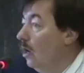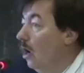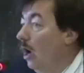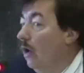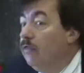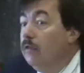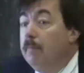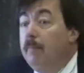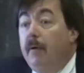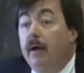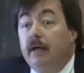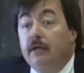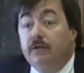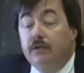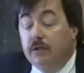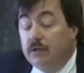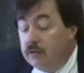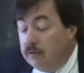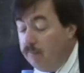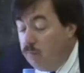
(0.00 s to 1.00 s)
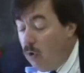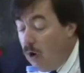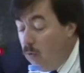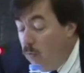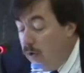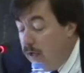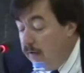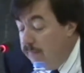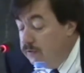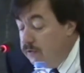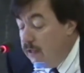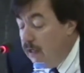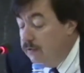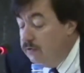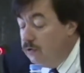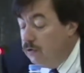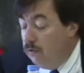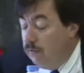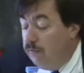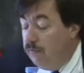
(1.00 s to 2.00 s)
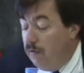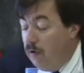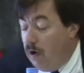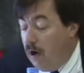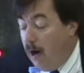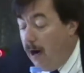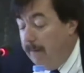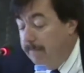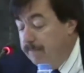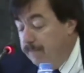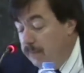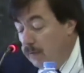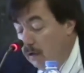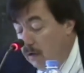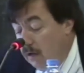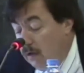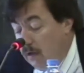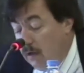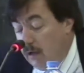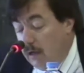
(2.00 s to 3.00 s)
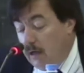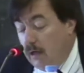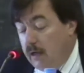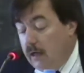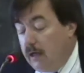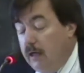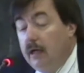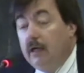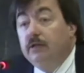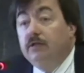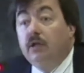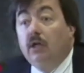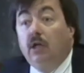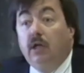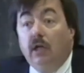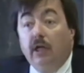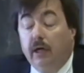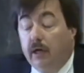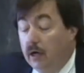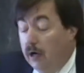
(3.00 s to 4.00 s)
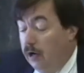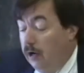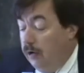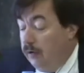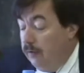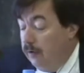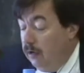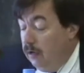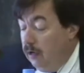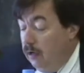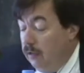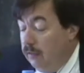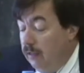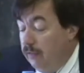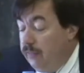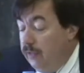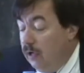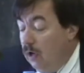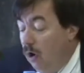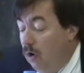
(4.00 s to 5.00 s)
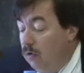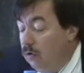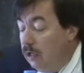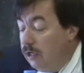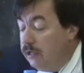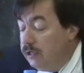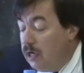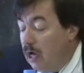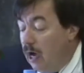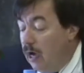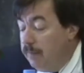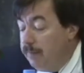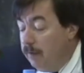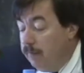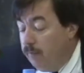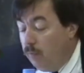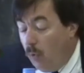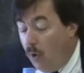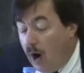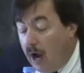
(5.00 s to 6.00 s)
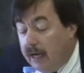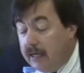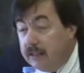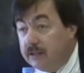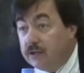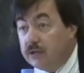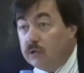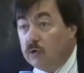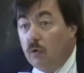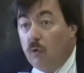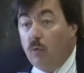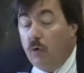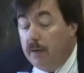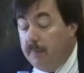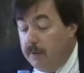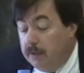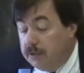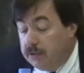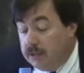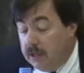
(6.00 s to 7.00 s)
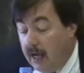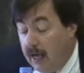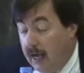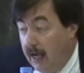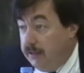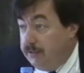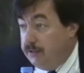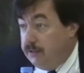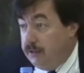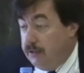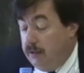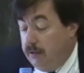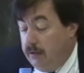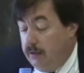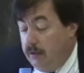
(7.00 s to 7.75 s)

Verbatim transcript: On the basis of what we have said so far, it is clear that the only type of rights we possess